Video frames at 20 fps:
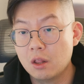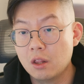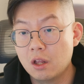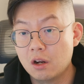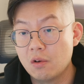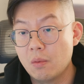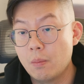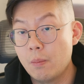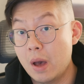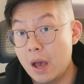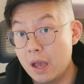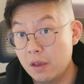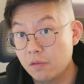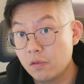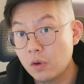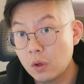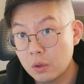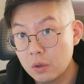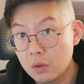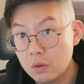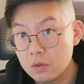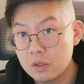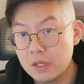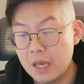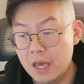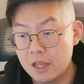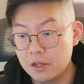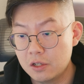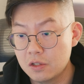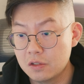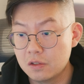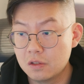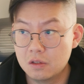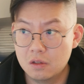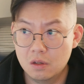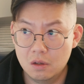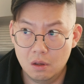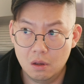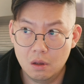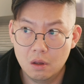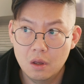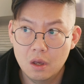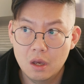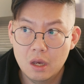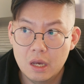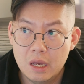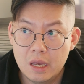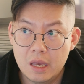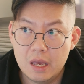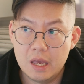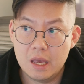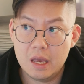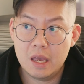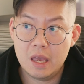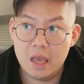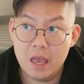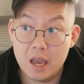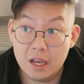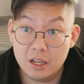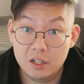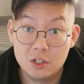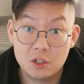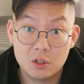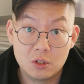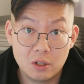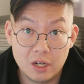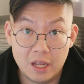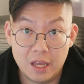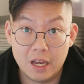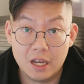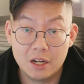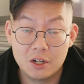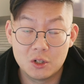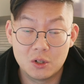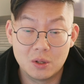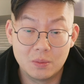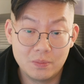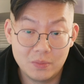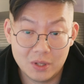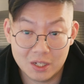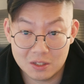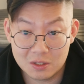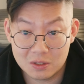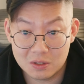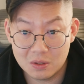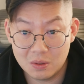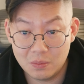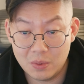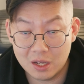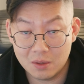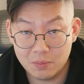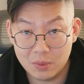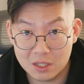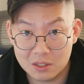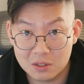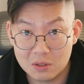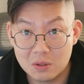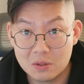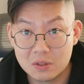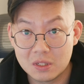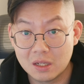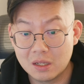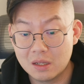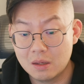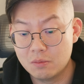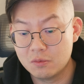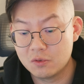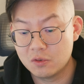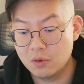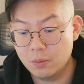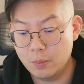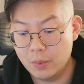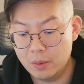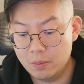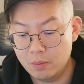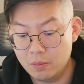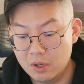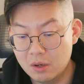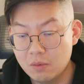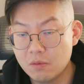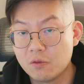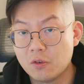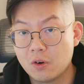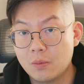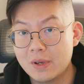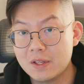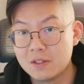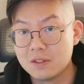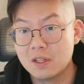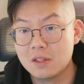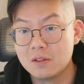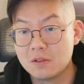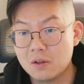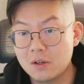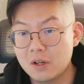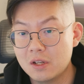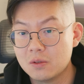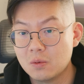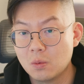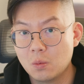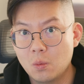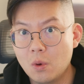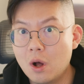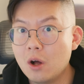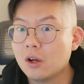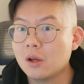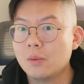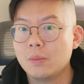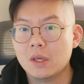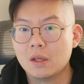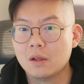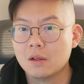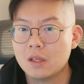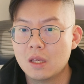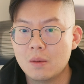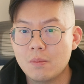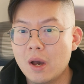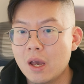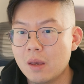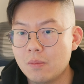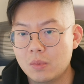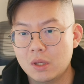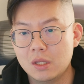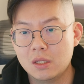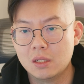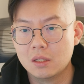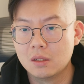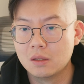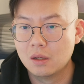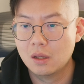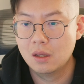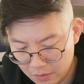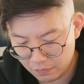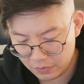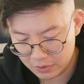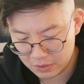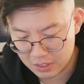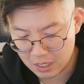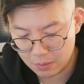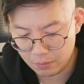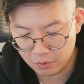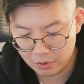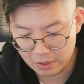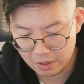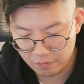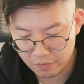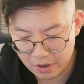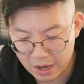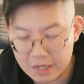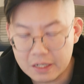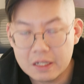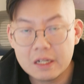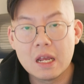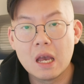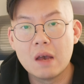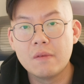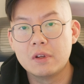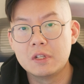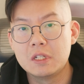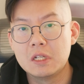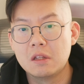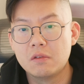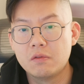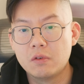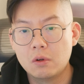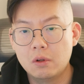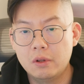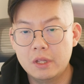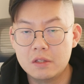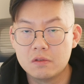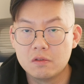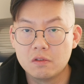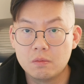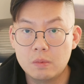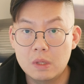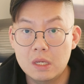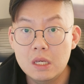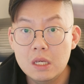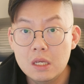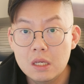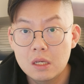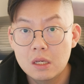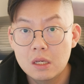a lot of my photos, and just the extra megapixels that comes from a medium format sensor is welcoming, in my opinion. For example, if I didn't have a telephoto lens with me